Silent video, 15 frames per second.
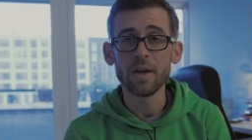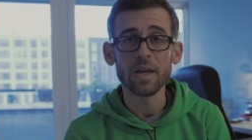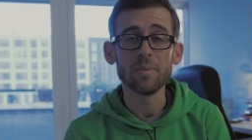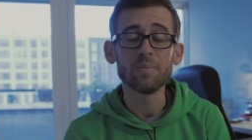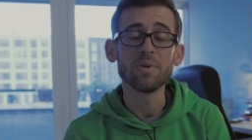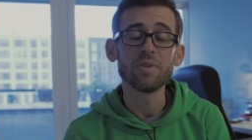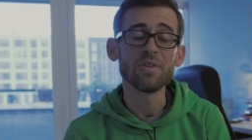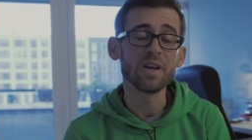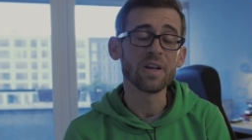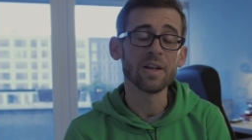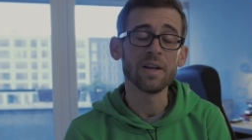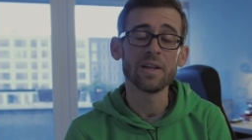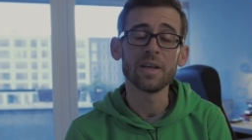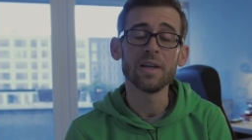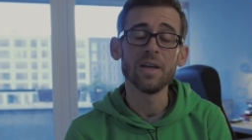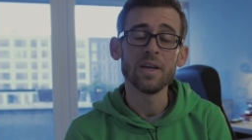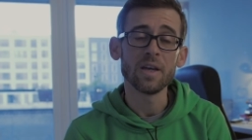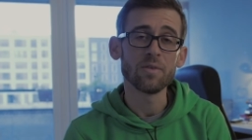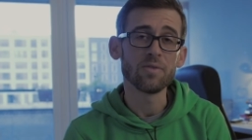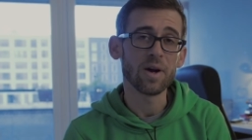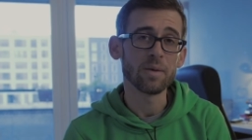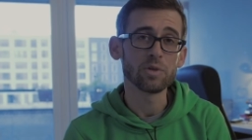in particularly
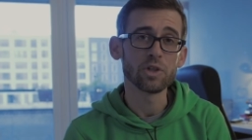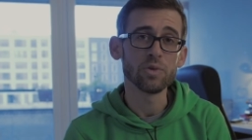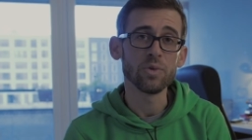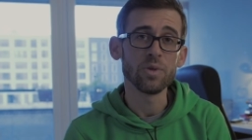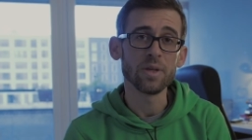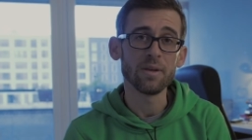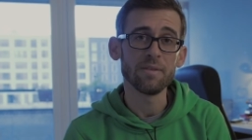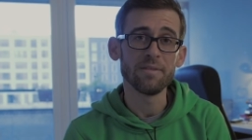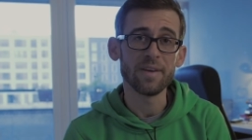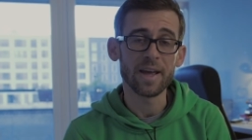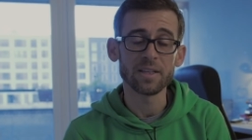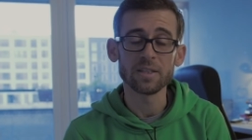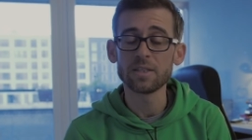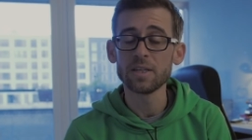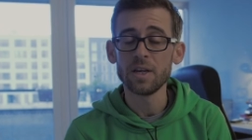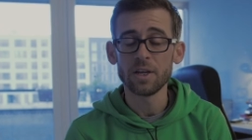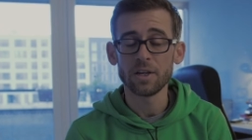if I'm shooting events,